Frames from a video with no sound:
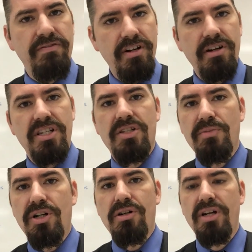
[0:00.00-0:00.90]
Very
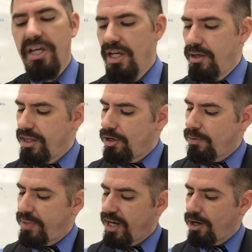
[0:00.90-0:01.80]
small, they're a
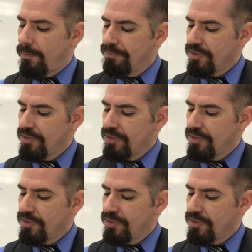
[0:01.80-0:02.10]
pair.